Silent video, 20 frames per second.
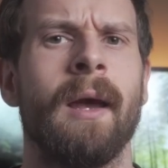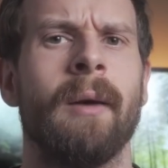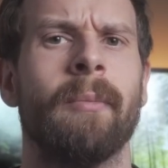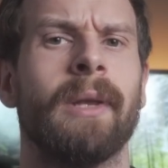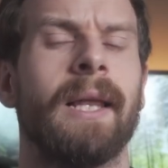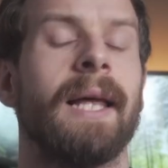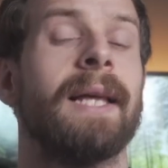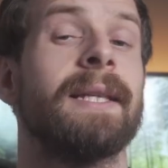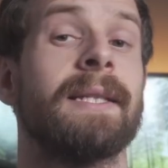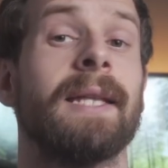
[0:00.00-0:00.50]

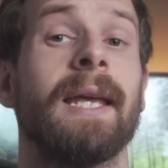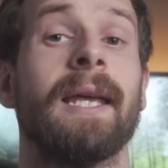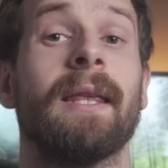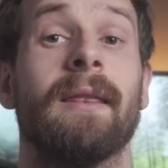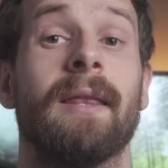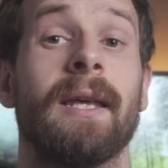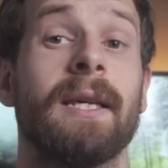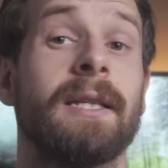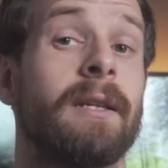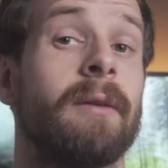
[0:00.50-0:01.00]
But let's
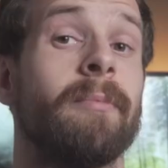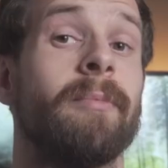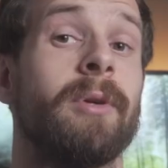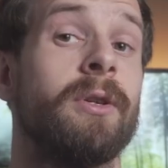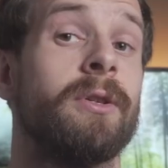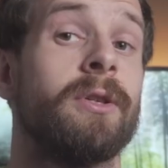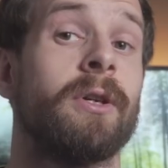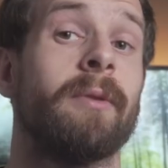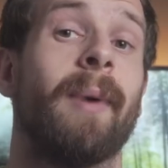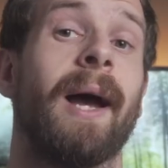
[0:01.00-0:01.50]
take this
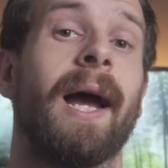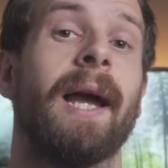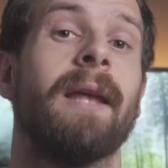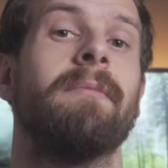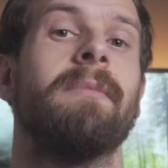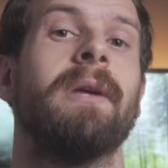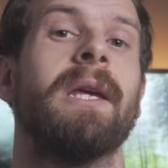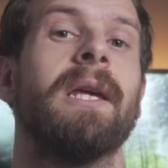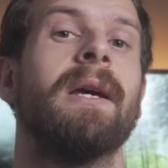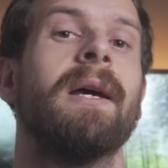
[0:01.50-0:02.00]
computer
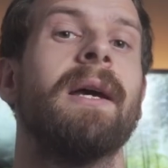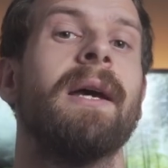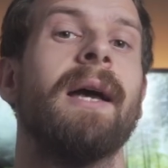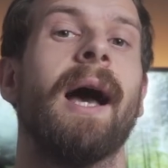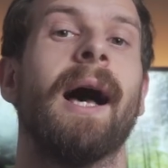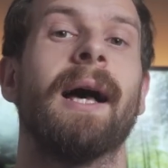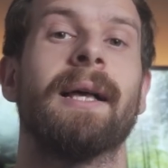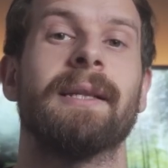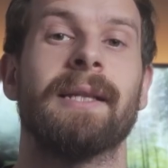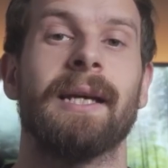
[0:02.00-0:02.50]
behind me
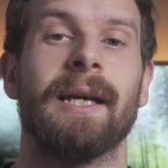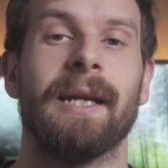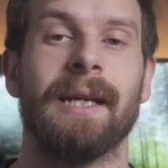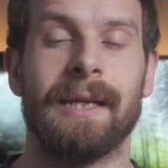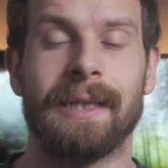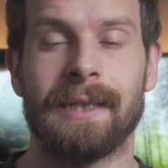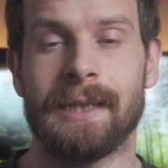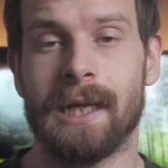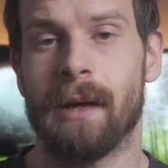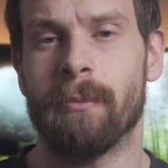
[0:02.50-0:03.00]
as an
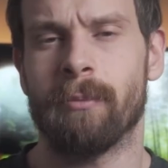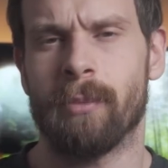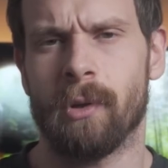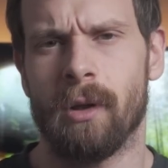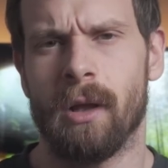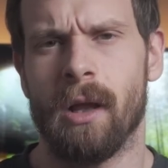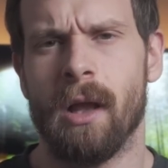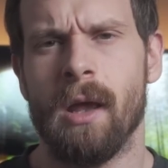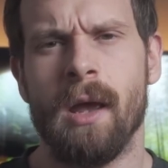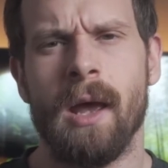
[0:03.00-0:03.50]

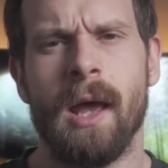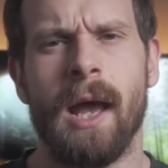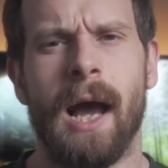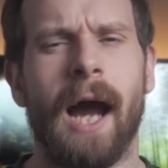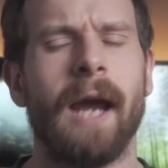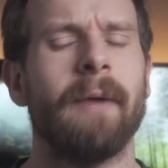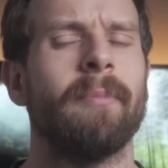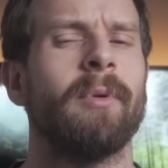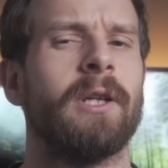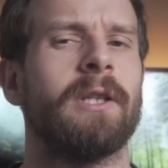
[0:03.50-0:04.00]
example.
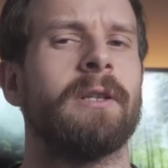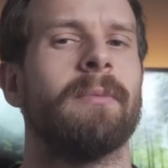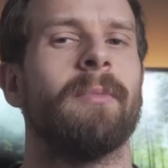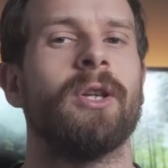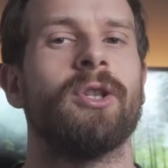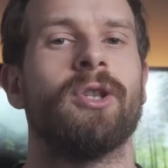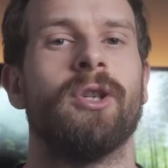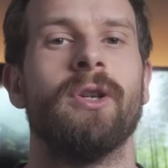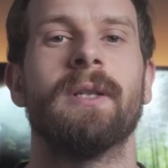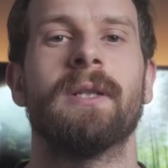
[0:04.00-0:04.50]
I pretty
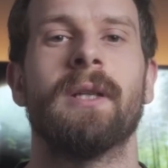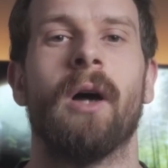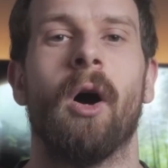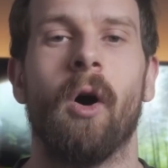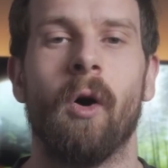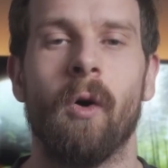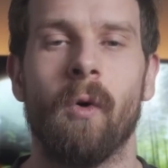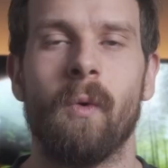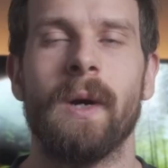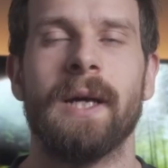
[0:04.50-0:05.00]
much used to
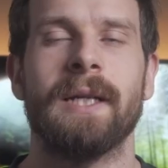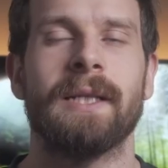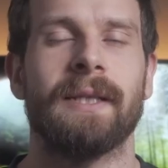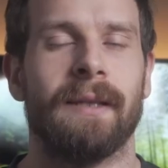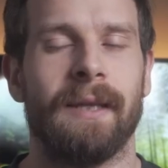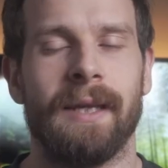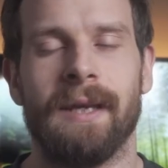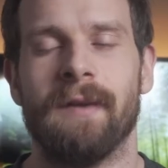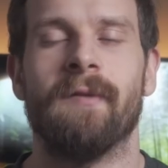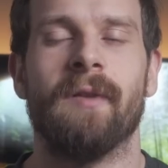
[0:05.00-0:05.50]
always
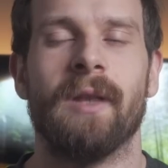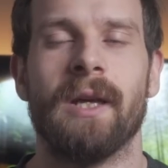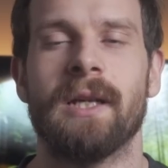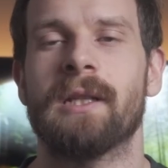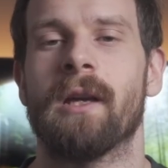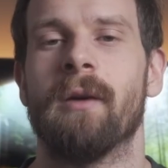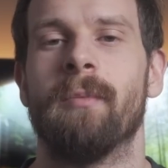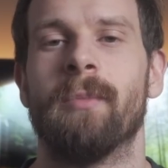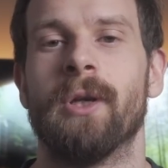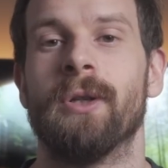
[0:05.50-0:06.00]
leave
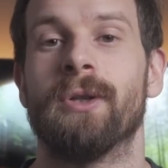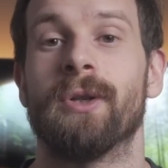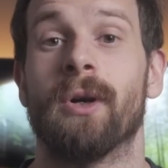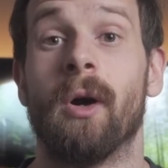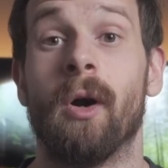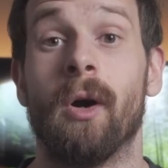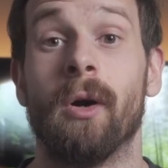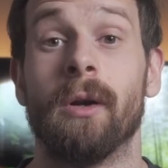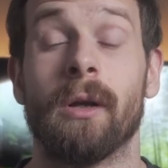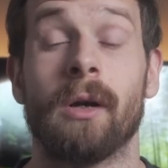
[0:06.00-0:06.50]
this computer
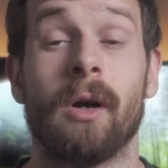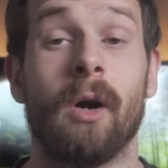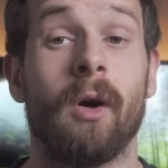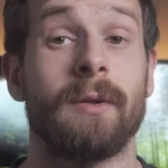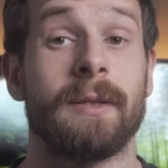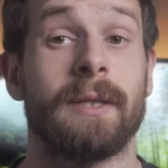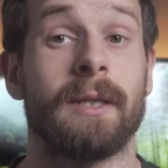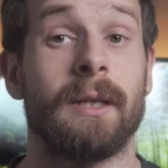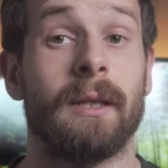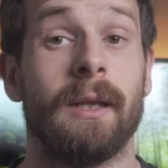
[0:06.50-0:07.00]
on
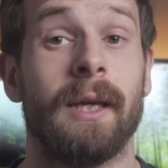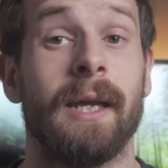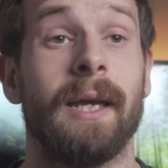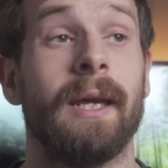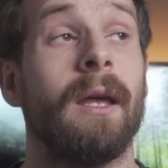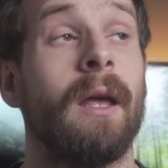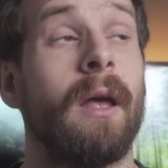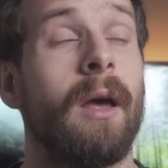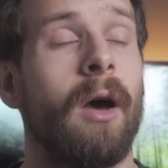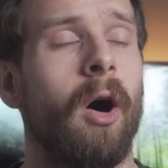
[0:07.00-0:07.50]

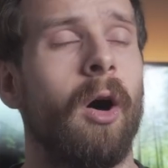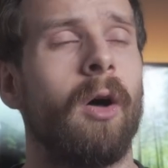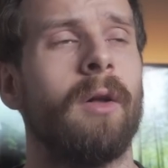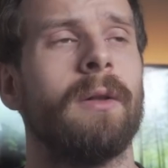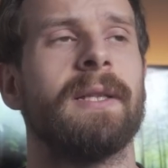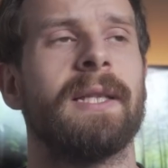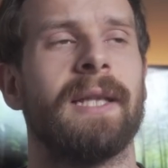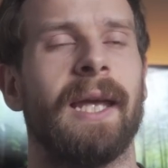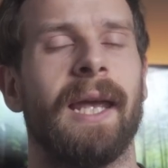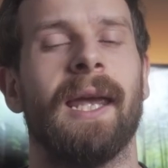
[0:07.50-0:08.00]
constantly,
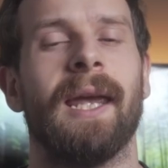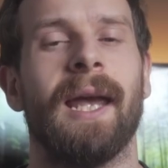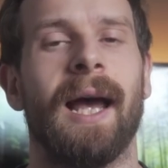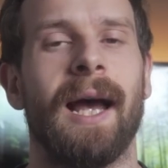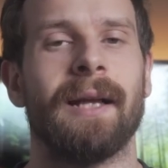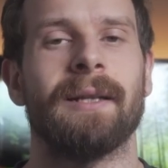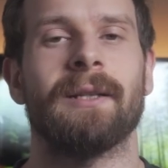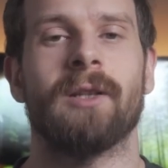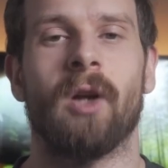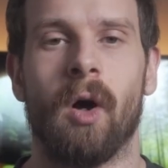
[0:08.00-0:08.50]
all day
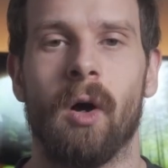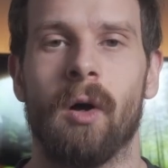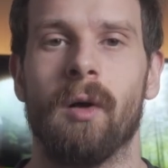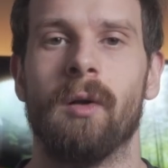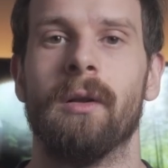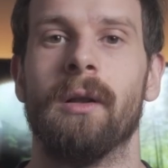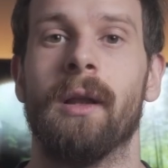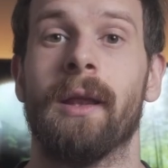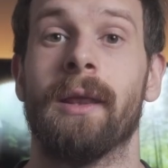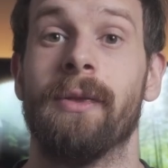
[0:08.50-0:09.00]
and
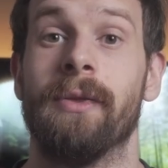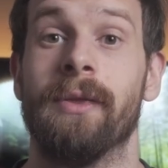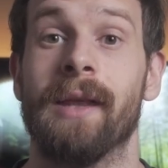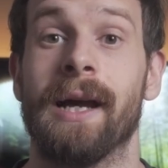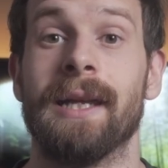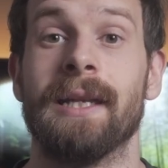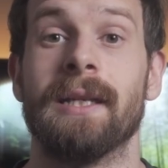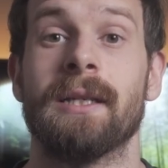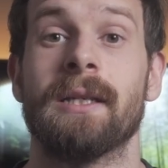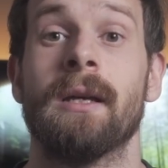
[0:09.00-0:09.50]
all
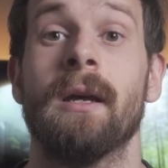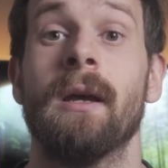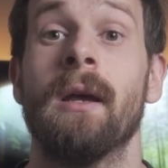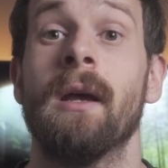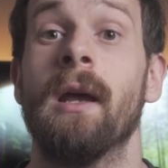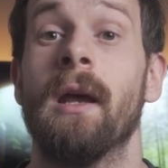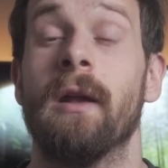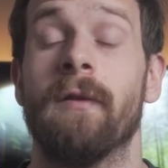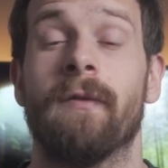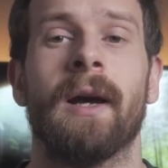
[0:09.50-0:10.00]
night.
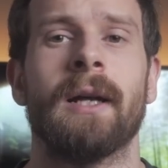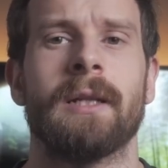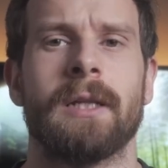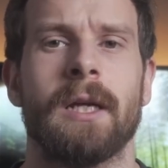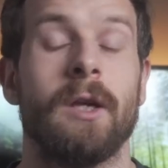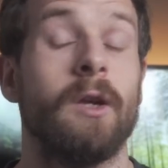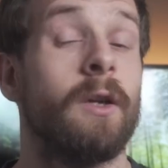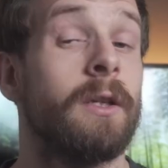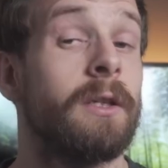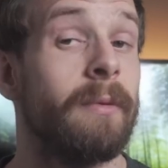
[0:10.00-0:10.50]
In fact,
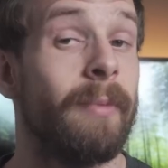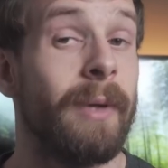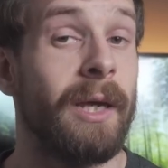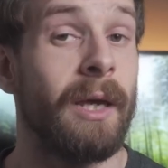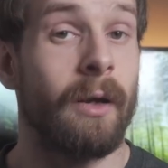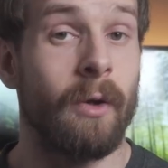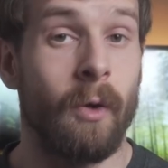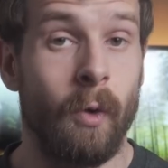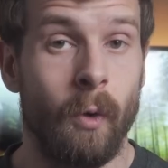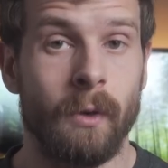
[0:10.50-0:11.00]
it used to be
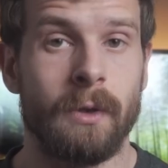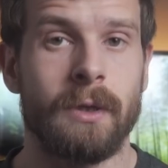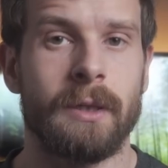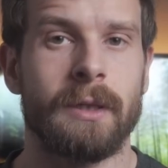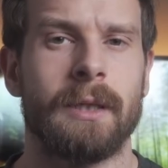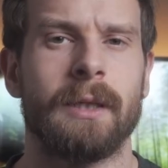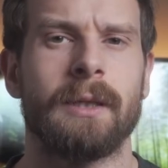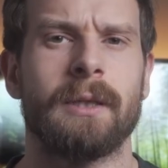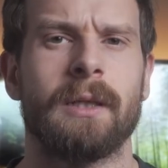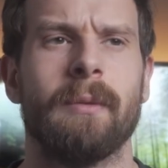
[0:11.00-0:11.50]
an older
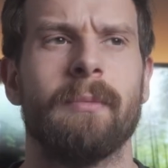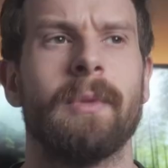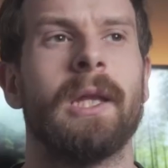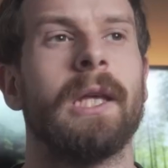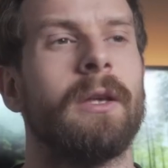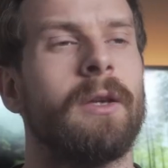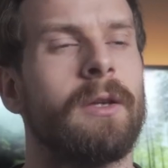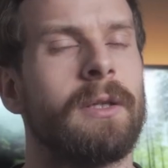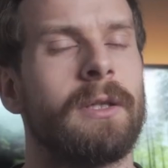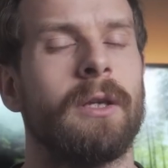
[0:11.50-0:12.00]
system
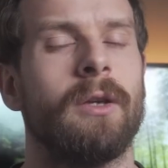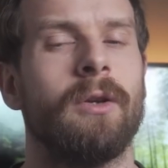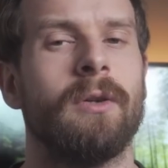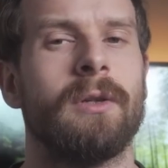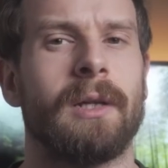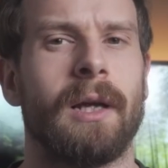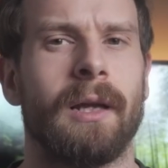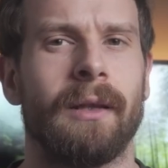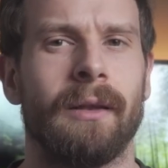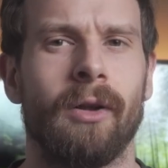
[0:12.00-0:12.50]
that used to
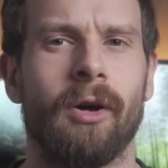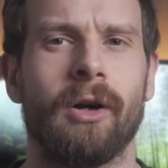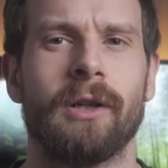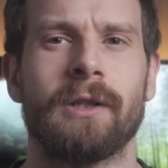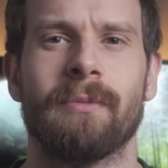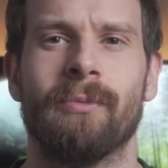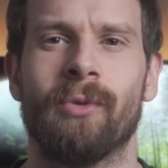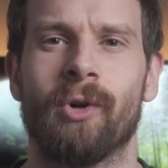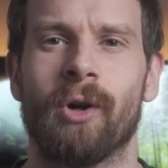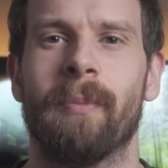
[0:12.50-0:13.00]
use a
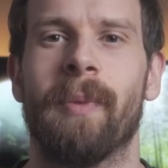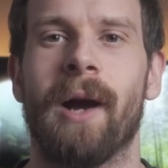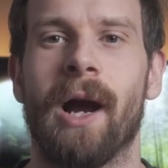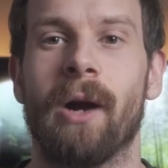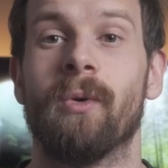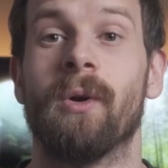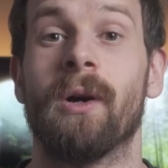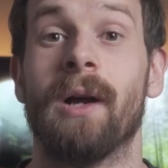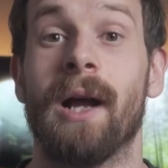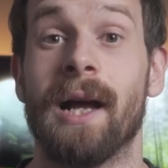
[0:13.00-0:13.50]
lot more
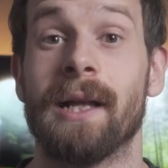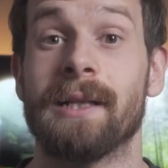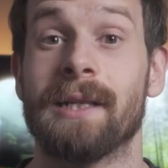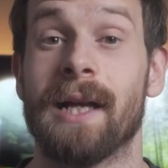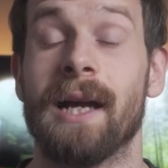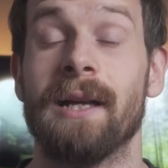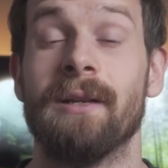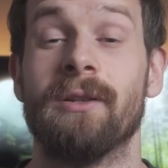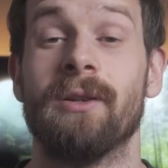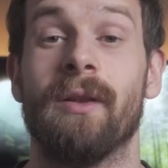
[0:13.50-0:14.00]
power at
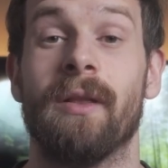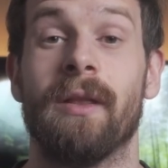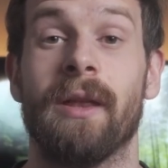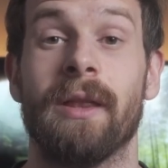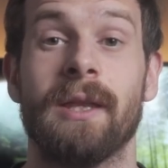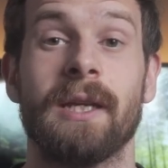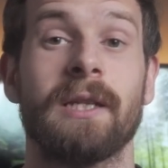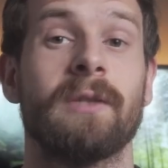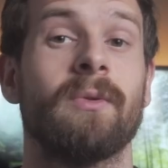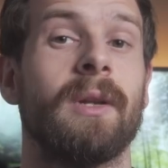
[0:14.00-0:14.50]
idle
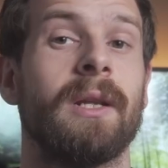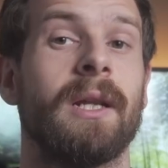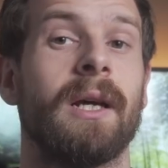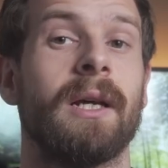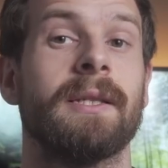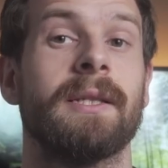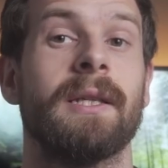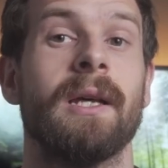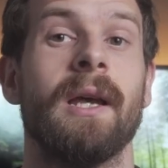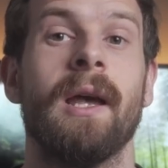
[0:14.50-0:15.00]
than this one
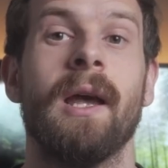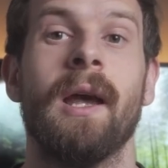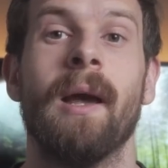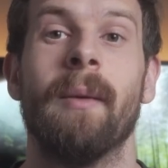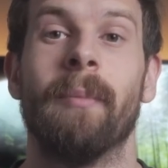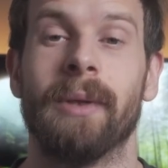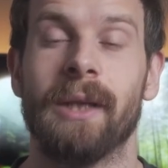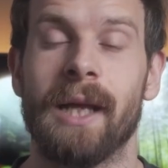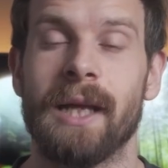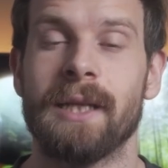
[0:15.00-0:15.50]
does,
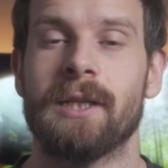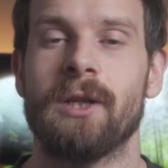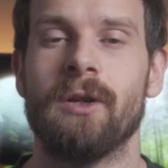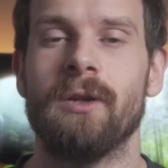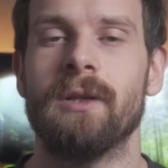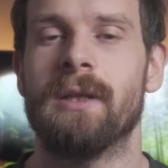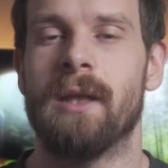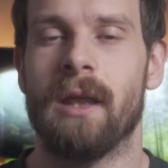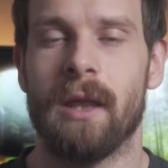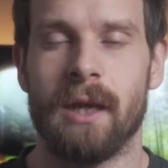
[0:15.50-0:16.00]
but let's
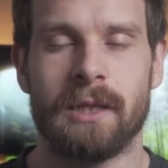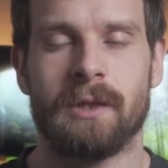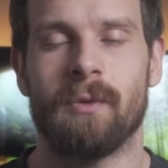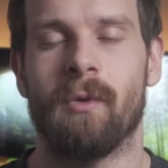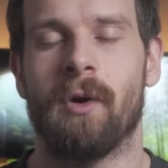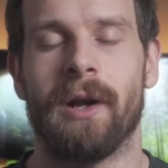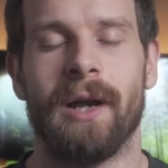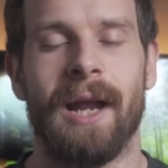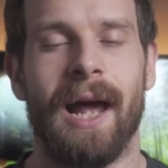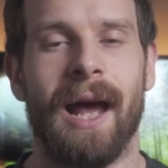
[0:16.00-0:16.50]
use this
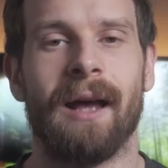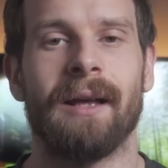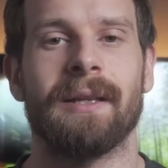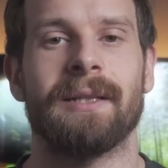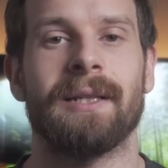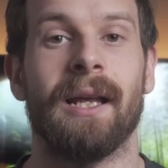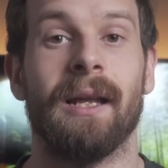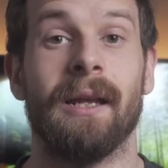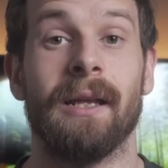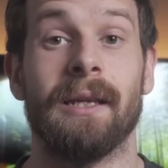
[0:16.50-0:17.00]
one
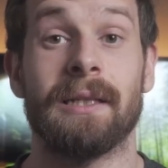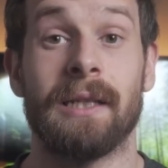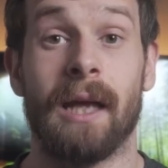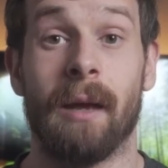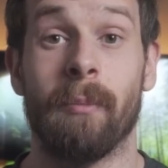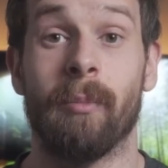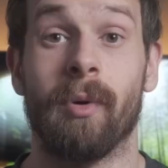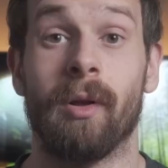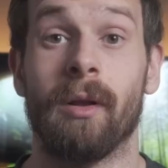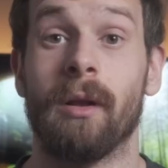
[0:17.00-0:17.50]
as an
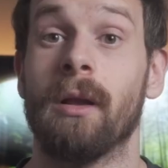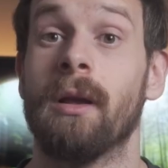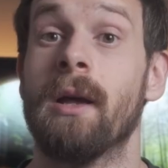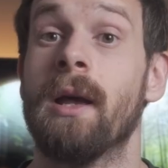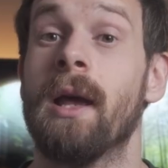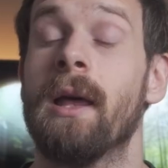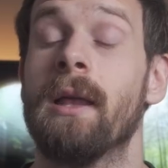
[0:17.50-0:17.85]
example.